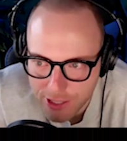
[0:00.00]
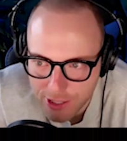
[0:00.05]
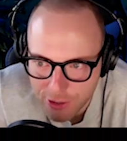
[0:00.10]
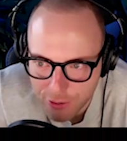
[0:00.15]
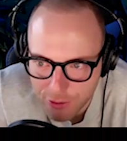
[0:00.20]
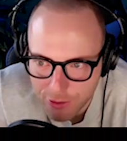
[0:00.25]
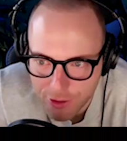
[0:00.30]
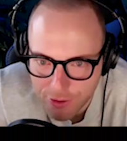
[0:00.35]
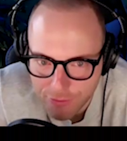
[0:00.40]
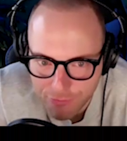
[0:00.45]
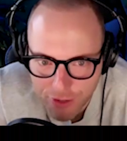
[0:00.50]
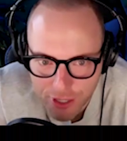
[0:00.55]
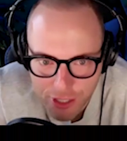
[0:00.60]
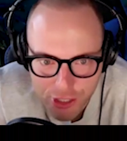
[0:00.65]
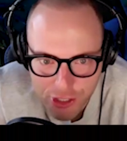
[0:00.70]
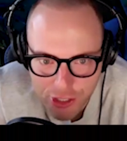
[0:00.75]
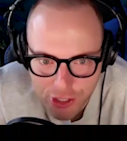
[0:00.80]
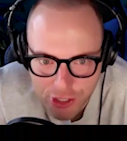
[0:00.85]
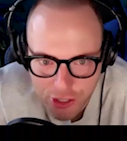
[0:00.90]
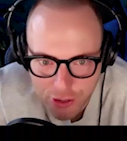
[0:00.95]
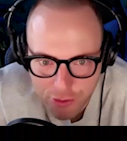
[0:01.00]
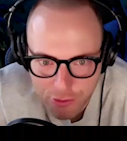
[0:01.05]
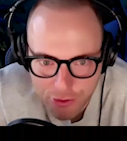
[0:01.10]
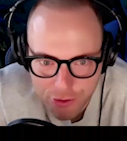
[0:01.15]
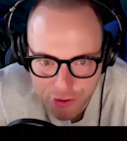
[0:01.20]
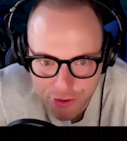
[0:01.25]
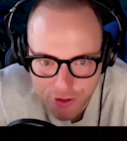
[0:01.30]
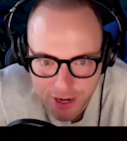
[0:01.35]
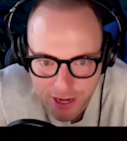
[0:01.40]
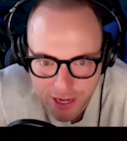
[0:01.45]
to look at Russia,
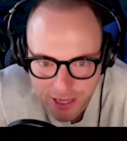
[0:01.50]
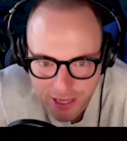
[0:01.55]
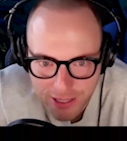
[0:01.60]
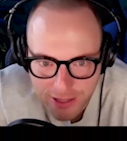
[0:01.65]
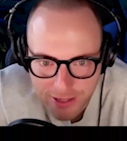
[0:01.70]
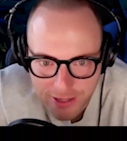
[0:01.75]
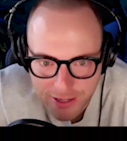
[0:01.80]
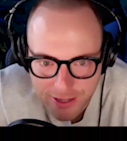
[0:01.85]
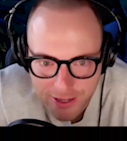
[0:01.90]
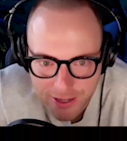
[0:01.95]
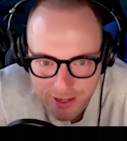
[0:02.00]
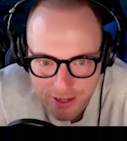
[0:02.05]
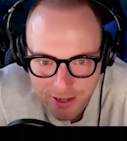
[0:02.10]
Ukraine.